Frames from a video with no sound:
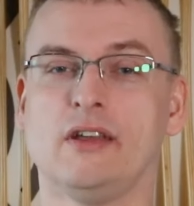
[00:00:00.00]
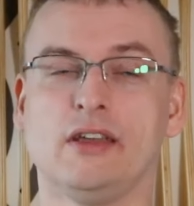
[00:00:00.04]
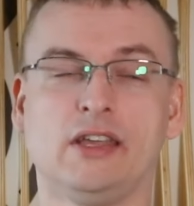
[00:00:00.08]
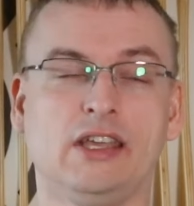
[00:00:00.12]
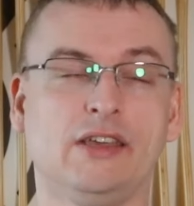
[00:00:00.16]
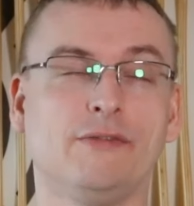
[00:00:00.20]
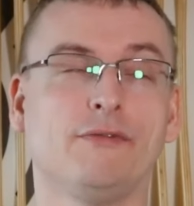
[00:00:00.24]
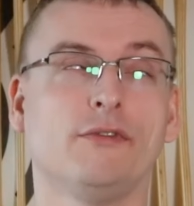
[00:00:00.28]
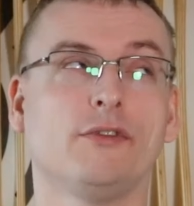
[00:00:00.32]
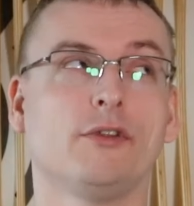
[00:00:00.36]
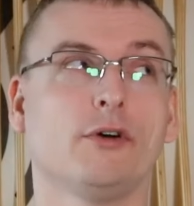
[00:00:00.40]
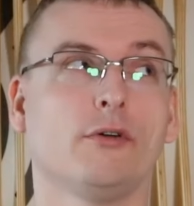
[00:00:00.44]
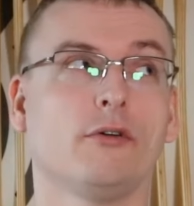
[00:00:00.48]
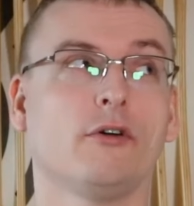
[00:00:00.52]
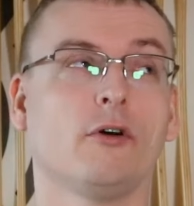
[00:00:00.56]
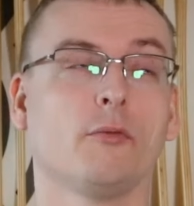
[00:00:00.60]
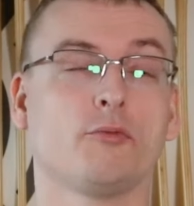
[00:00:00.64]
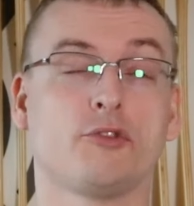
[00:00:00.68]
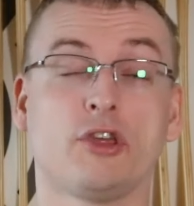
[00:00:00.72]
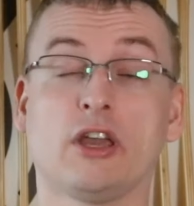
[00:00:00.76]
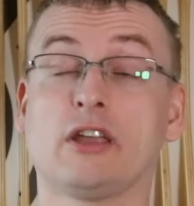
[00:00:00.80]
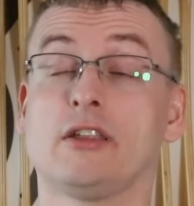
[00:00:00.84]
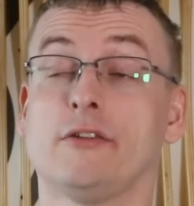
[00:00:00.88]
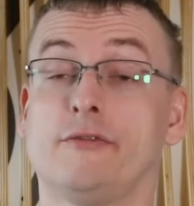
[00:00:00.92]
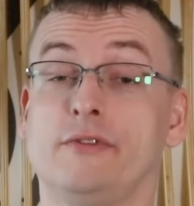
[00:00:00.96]
even though
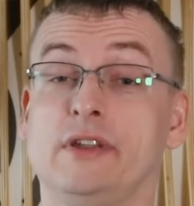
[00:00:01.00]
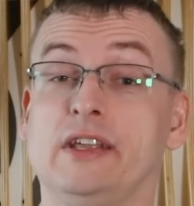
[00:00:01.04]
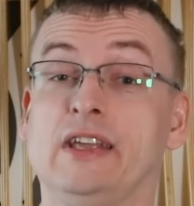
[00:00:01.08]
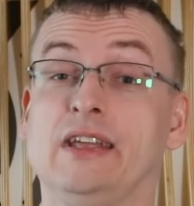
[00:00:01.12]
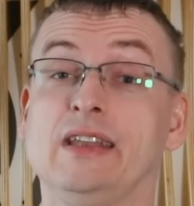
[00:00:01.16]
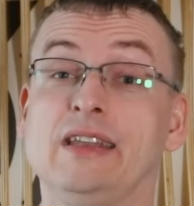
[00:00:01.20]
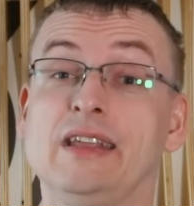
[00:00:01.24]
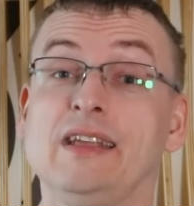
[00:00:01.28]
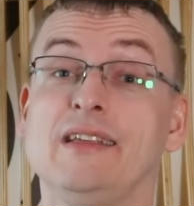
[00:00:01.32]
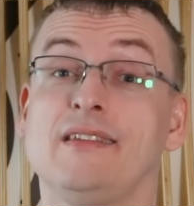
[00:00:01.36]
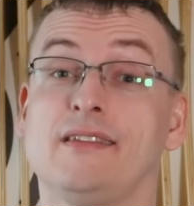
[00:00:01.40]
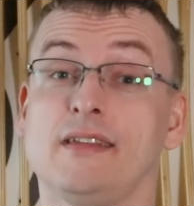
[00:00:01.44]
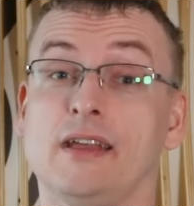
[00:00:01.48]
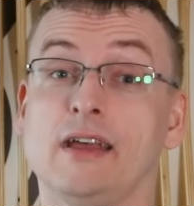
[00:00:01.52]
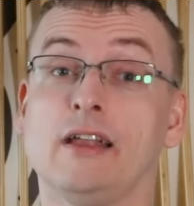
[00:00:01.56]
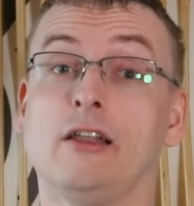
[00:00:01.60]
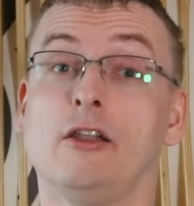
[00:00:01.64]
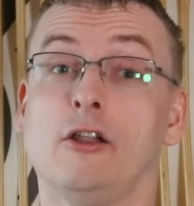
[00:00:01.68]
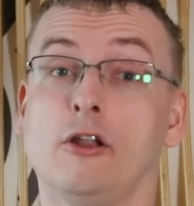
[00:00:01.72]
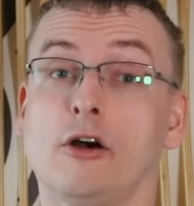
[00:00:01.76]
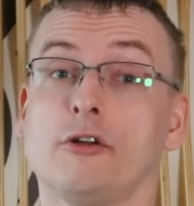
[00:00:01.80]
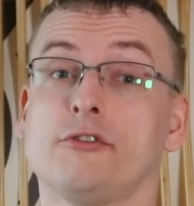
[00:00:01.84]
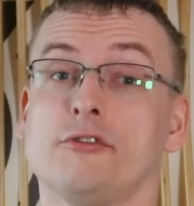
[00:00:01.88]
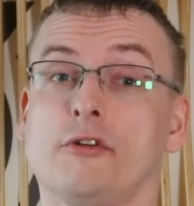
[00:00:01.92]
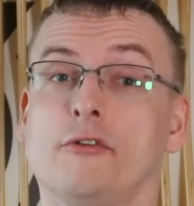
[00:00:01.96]
objectively it is a
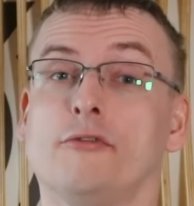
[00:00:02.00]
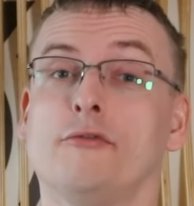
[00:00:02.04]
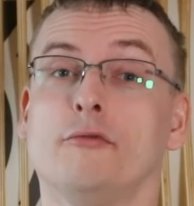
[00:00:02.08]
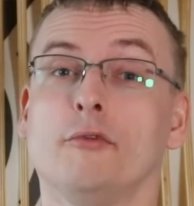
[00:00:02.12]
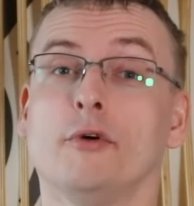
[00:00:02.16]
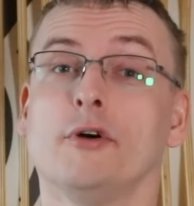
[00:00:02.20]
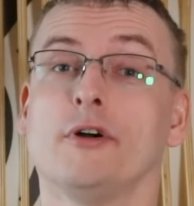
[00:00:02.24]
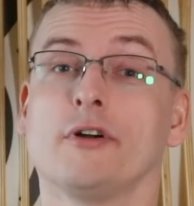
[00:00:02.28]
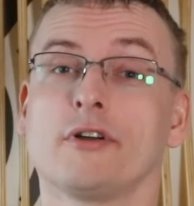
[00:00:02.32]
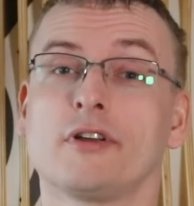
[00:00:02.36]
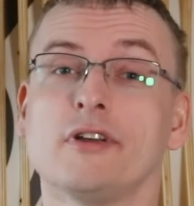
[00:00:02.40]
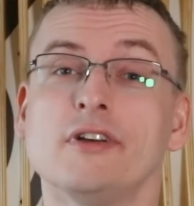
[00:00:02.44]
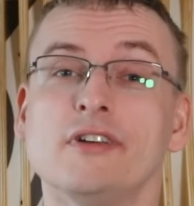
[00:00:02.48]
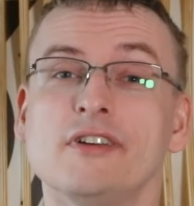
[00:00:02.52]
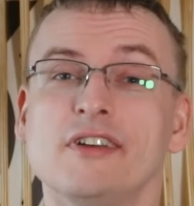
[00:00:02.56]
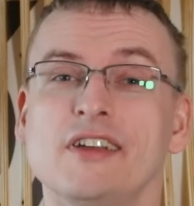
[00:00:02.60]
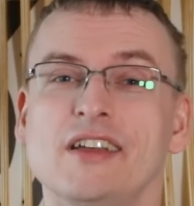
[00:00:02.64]
lot of work.